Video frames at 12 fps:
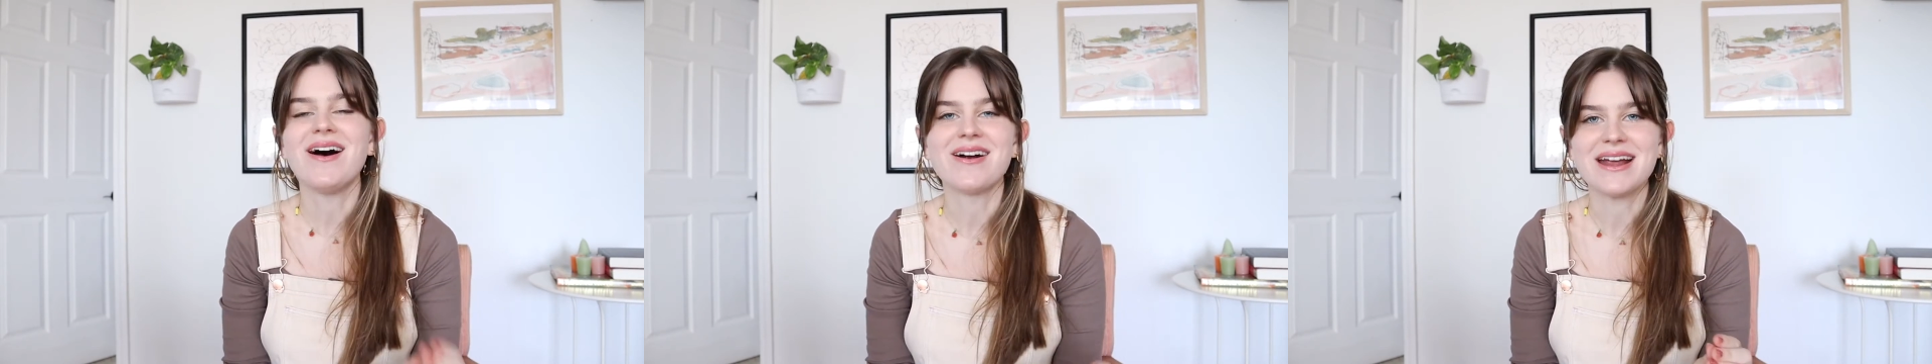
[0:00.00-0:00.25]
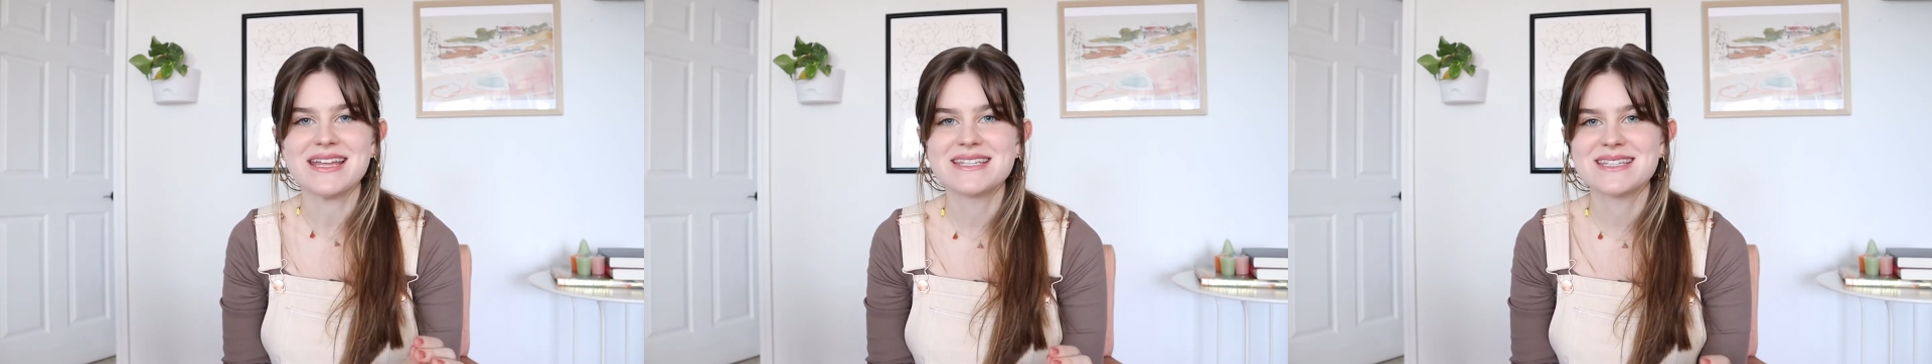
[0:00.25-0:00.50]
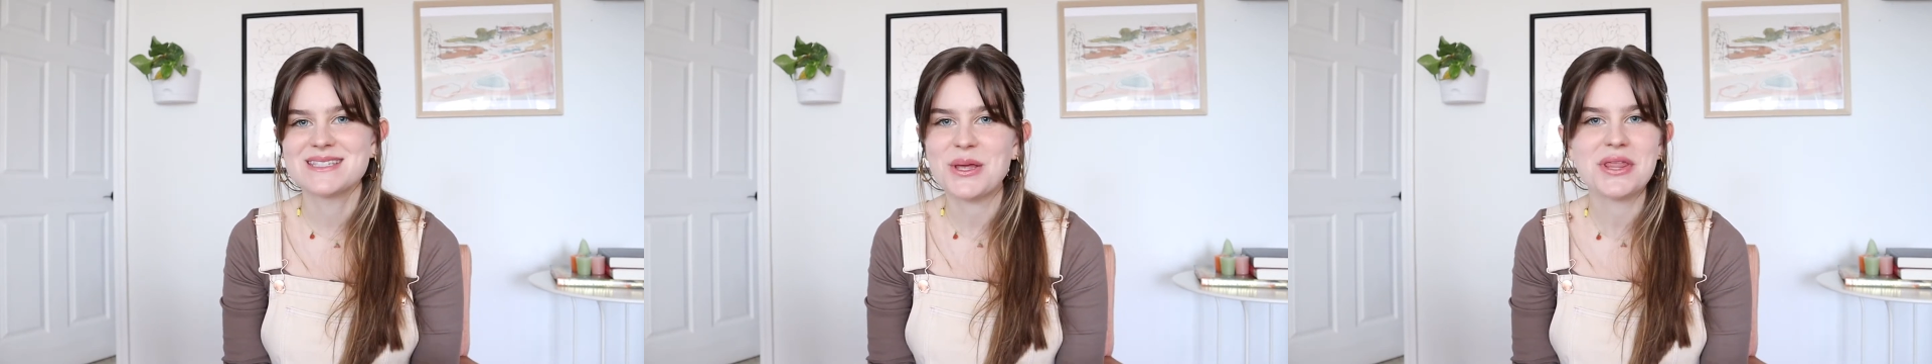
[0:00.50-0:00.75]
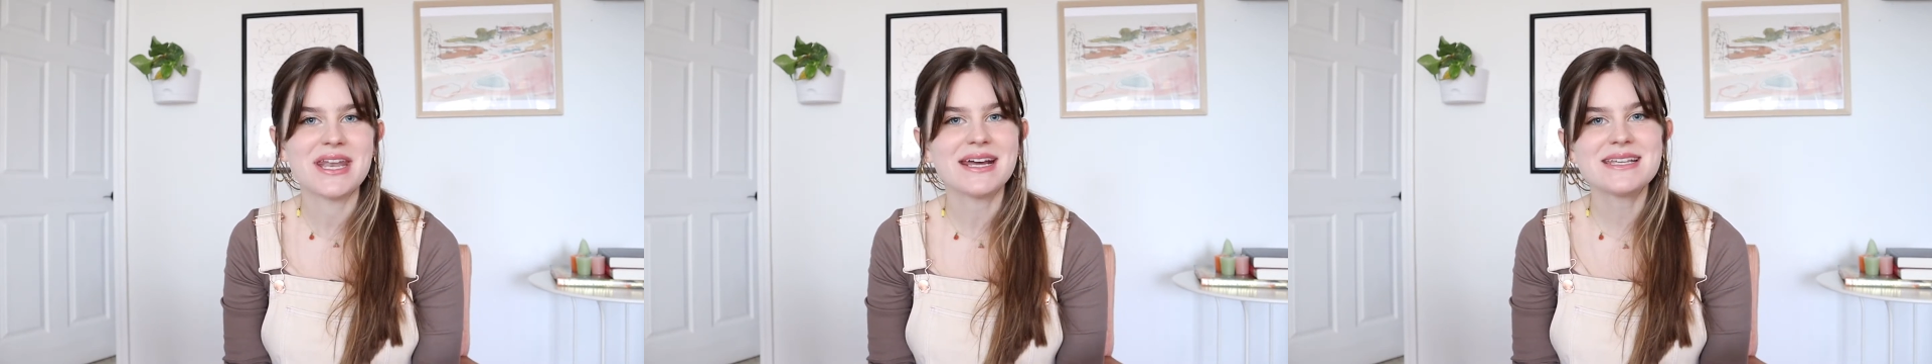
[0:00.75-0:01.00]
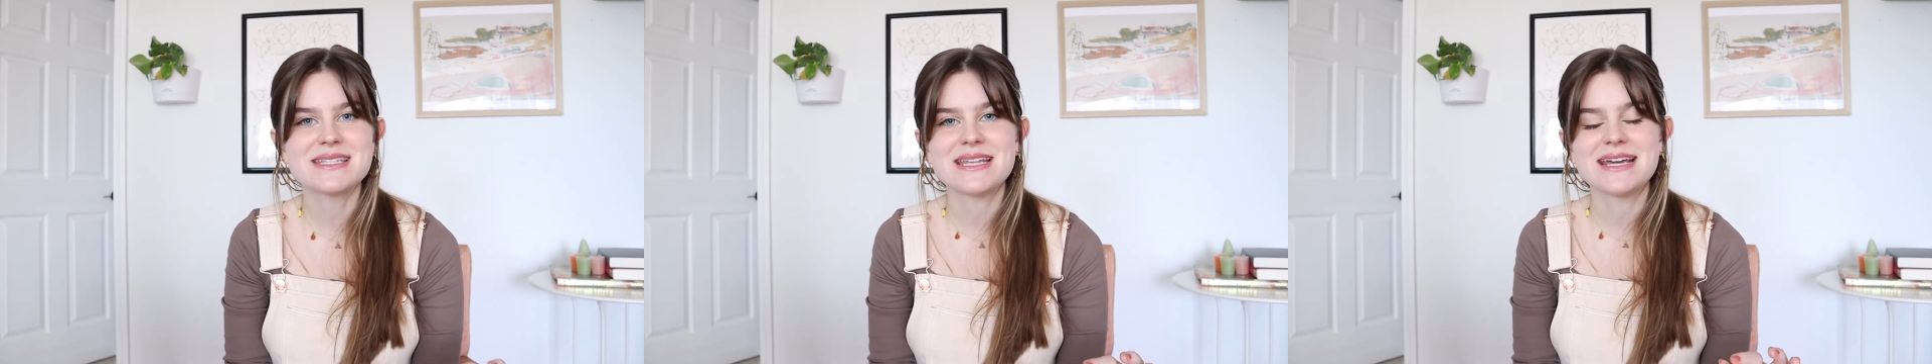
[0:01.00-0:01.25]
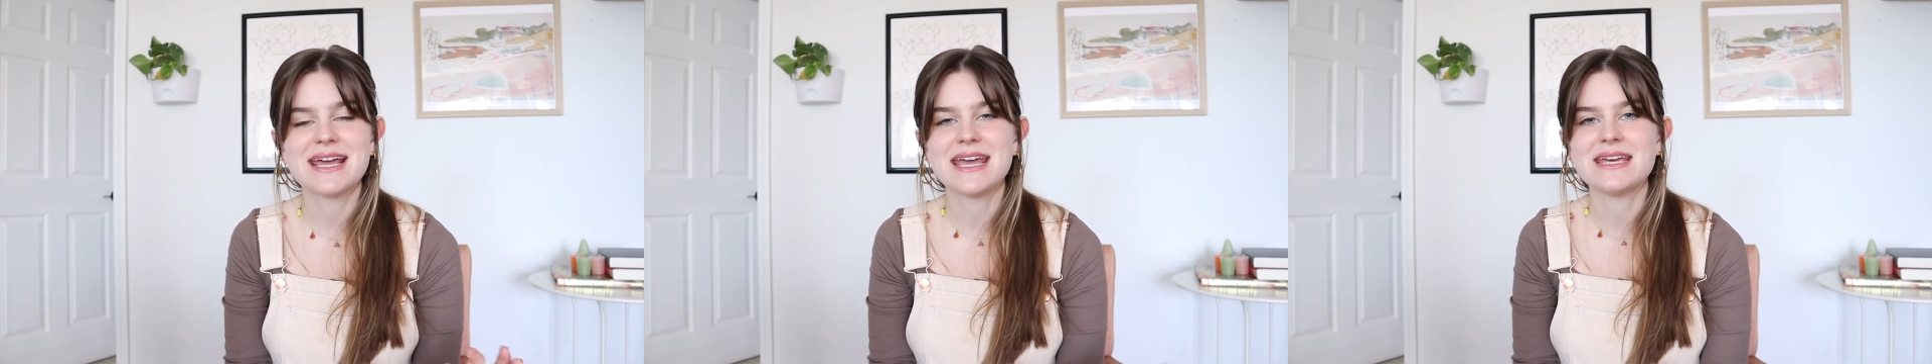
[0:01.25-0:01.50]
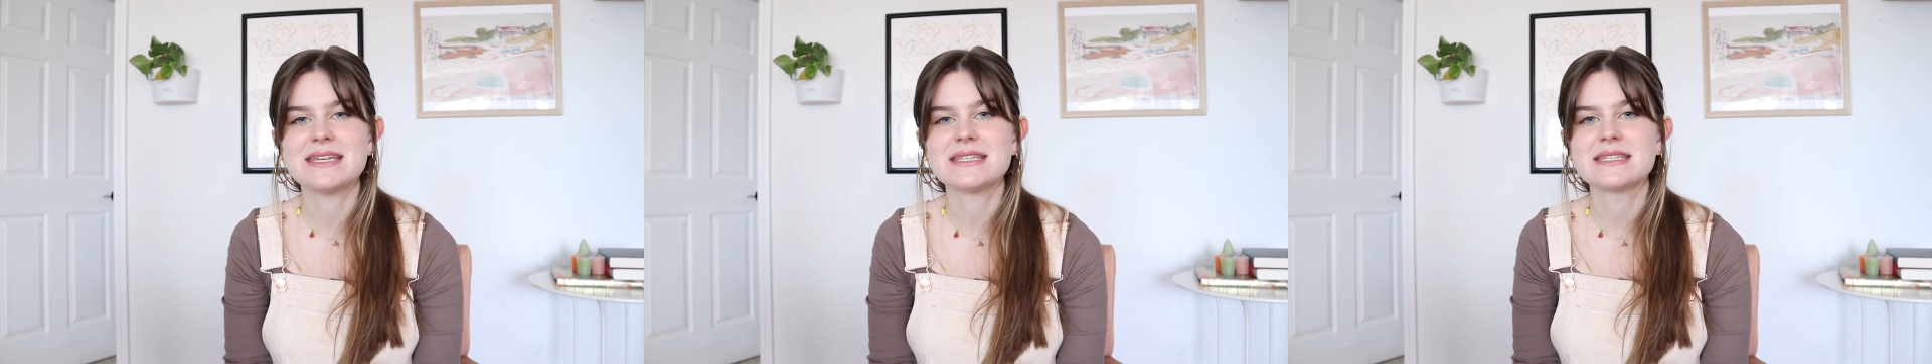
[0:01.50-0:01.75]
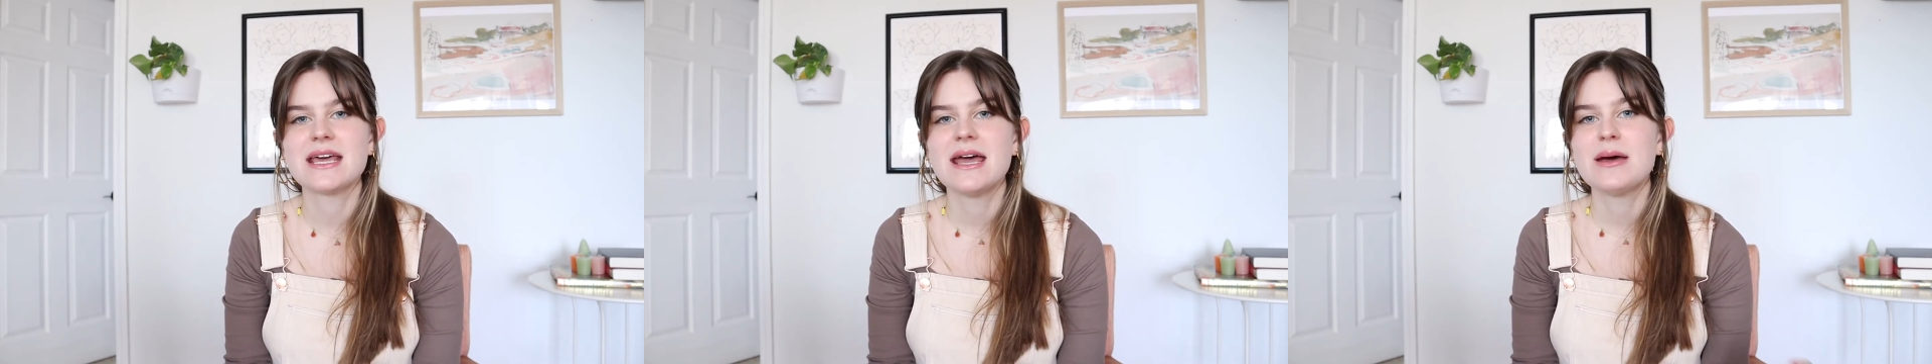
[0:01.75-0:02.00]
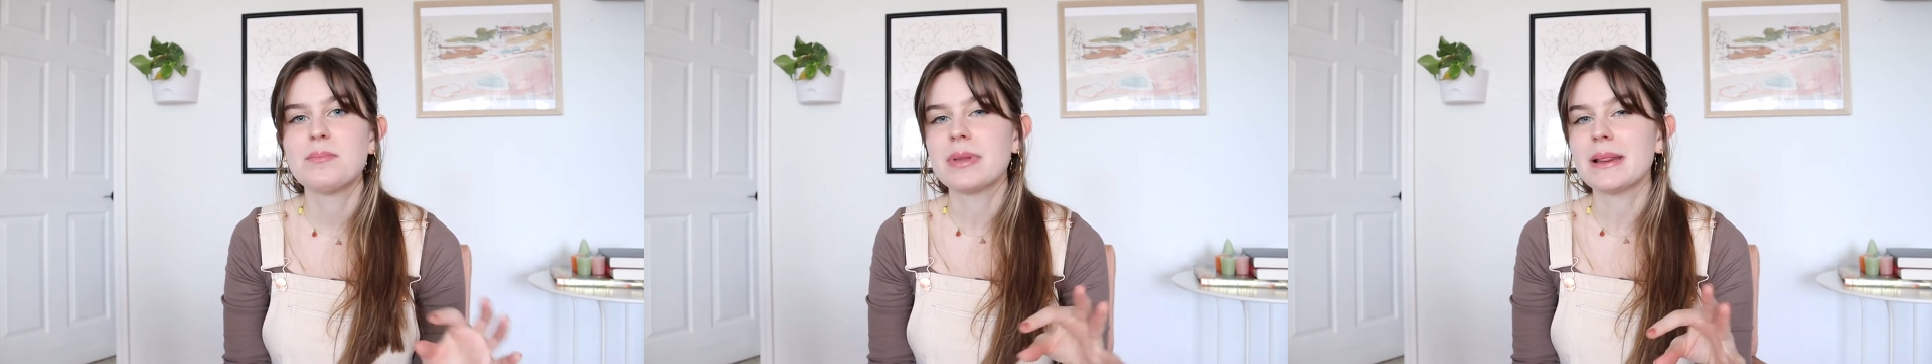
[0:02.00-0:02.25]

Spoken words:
Alright, so the next thing is